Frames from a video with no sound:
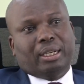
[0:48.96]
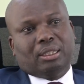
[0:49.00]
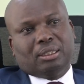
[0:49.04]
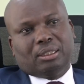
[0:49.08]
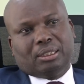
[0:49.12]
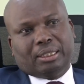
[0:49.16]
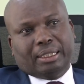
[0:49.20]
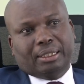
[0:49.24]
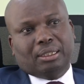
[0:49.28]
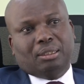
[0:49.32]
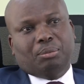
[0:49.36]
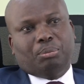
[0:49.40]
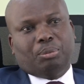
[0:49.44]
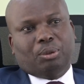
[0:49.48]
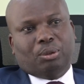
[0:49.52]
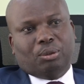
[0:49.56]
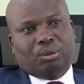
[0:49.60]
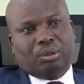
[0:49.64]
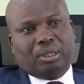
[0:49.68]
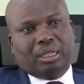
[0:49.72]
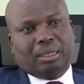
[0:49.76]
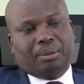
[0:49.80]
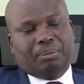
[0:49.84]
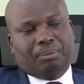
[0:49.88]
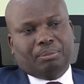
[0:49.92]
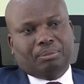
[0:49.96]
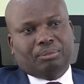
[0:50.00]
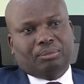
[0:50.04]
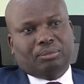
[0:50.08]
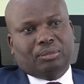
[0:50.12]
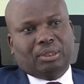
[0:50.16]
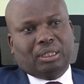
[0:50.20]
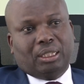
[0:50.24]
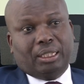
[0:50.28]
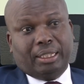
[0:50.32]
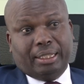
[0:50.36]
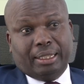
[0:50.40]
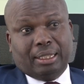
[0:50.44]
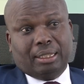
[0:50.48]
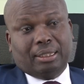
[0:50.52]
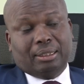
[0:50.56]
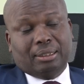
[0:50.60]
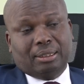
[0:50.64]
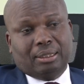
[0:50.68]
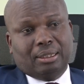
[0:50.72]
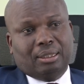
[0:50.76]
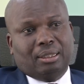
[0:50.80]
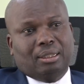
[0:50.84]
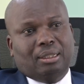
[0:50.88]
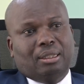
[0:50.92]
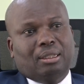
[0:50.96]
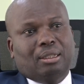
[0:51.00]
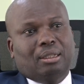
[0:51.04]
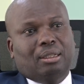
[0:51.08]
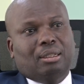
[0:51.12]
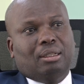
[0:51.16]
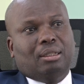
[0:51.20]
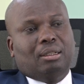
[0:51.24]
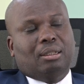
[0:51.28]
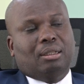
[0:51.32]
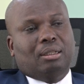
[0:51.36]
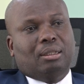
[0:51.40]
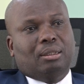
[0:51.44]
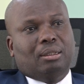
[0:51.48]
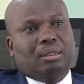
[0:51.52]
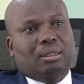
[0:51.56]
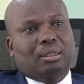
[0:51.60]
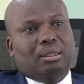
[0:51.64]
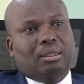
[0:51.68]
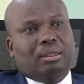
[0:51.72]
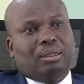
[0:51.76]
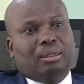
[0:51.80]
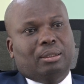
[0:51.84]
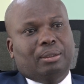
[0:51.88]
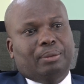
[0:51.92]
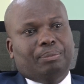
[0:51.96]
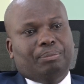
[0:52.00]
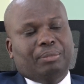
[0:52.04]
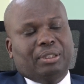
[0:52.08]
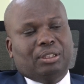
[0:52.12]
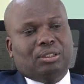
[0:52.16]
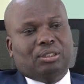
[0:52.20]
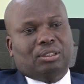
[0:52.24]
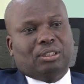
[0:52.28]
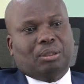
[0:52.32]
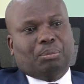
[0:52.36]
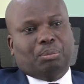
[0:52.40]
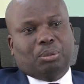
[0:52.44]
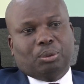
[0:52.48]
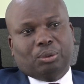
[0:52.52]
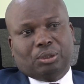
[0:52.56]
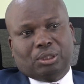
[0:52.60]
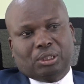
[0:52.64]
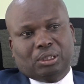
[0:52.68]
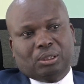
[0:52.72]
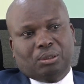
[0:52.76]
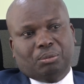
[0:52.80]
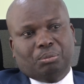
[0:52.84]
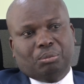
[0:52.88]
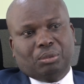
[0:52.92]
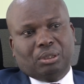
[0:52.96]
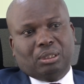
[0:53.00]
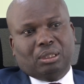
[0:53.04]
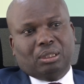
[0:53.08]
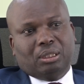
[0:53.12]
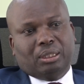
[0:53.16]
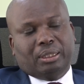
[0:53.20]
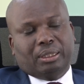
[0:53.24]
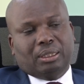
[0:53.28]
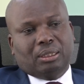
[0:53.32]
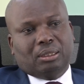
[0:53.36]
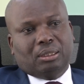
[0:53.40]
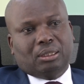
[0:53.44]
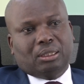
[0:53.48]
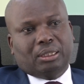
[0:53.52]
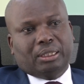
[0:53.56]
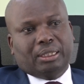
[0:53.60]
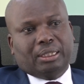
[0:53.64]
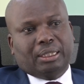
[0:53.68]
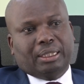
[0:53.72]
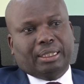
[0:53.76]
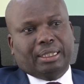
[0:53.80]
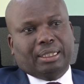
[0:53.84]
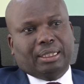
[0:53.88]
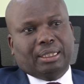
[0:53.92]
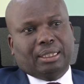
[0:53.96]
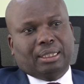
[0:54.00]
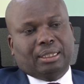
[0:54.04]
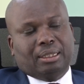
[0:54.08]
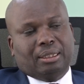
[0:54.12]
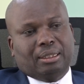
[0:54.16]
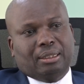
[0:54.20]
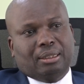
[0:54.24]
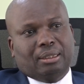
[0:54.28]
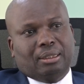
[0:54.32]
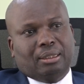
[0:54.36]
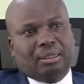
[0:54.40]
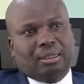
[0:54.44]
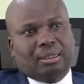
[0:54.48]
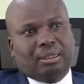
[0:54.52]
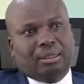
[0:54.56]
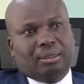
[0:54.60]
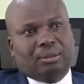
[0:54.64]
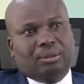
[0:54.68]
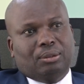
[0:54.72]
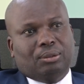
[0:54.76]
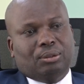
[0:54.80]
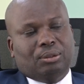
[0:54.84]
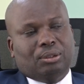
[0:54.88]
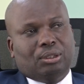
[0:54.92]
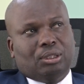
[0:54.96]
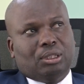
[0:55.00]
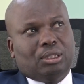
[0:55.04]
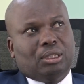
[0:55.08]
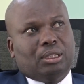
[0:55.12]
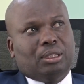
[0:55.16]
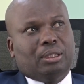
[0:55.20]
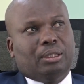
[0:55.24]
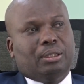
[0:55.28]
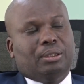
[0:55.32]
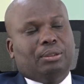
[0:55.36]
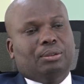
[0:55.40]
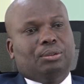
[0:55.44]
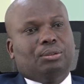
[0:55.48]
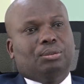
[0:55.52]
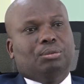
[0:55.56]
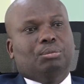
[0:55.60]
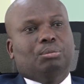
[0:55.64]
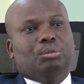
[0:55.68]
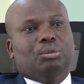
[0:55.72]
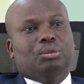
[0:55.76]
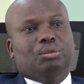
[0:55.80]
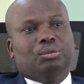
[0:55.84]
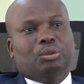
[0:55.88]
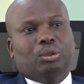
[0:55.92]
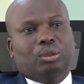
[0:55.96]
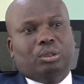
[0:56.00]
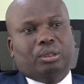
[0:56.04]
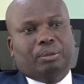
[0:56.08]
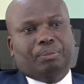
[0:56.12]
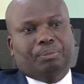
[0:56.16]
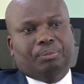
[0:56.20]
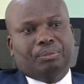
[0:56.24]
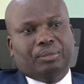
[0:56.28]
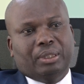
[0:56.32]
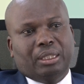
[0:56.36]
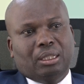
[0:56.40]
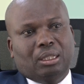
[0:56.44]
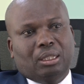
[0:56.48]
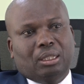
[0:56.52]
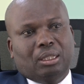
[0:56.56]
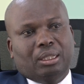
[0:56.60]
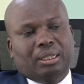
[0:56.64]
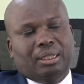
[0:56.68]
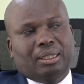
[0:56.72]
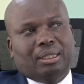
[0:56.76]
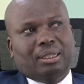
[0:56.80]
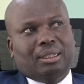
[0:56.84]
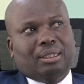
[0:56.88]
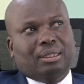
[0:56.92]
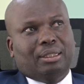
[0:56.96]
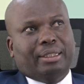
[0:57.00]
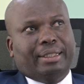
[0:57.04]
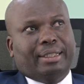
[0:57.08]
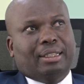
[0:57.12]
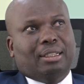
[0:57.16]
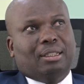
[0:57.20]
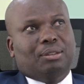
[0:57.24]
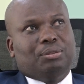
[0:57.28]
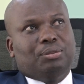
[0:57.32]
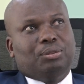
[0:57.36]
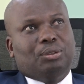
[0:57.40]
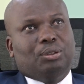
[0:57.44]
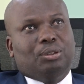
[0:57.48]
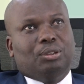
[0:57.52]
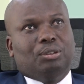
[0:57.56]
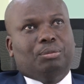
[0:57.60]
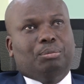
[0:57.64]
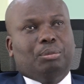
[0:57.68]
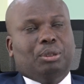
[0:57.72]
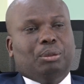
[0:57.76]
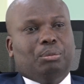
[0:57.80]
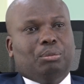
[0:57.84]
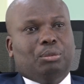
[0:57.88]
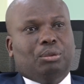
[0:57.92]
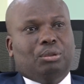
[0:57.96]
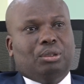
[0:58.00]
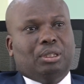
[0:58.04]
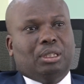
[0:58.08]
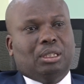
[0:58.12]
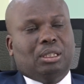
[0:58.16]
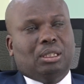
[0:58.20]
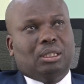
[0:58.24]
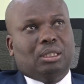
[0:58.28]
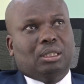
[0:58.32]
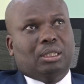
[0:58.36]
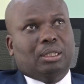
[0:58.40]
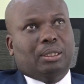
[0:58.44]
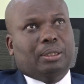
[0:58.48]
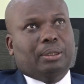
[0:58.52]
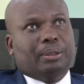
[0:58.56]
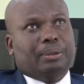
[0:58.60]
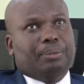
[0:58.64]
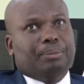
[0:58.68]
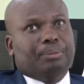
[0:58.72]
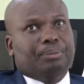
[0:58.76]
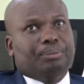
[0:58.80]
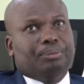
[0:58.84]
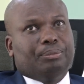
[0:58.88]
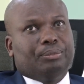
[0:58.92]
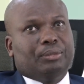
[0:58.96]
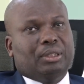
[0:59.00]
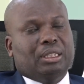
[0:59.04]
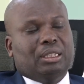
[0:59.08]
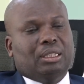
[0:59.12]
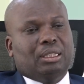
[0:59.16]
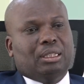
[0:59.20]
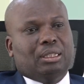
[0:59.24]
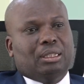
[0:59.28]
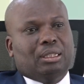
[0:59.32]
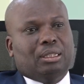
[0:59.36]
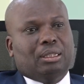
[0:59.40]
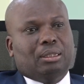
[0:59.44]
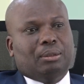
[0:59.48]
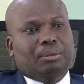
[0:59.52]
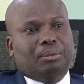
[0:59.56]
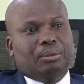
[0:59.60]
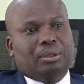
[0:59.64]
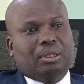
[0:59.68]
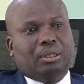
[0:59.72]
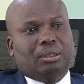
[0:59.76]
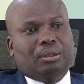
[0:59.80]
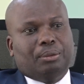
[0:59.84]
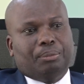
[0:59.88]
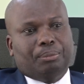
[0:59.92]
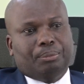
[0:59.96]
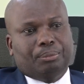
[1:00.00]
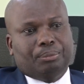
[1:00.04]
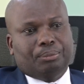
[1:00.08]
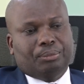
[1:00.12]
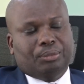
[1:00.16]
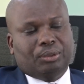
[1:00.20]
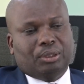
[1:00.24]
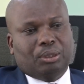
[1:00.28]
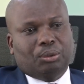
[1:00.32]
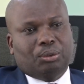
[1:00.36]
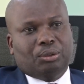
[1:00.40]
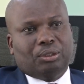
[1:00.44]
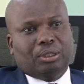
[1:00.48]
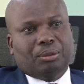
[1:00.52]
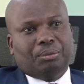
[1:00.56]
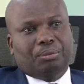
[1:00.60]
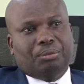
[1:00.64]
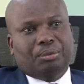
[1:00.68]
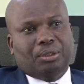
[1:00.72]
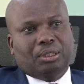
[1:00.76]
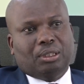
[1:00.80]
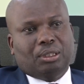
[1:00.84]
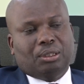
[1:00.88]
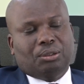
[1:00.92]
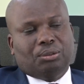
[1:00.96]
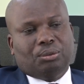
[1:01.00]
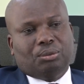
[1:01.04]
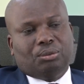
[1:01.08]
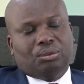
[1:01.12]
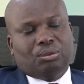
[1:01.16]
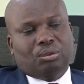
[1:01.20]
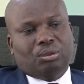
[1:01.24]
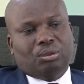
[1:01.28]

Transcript: work study program here, and it supported me until I got to move on. The other fond memory is that there was a very